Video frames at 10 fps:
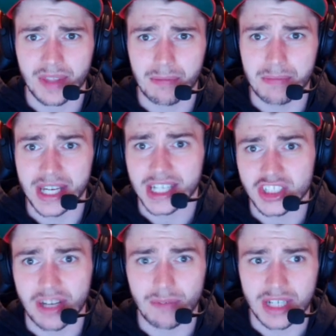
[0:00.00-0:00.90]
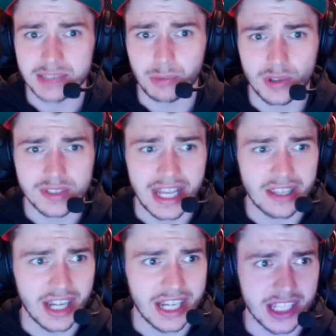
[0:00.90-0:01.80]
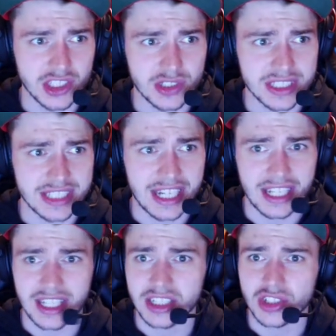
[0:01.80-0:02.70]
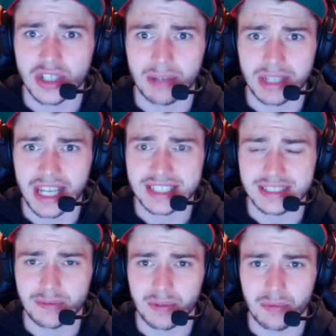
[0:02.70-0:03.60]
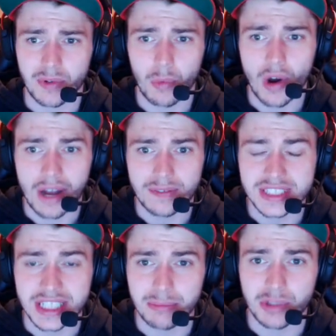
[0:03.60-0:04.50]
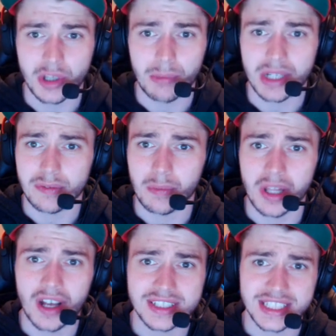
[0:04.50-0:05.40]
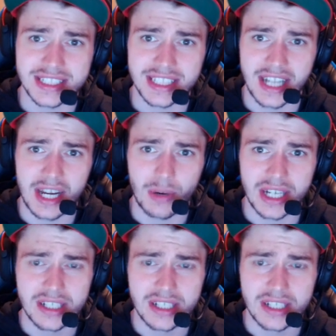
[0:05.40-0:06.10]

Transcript: Mix generally is more as that like entry, second entry, I'm guessing from what I've seen predominantly from last season anyway.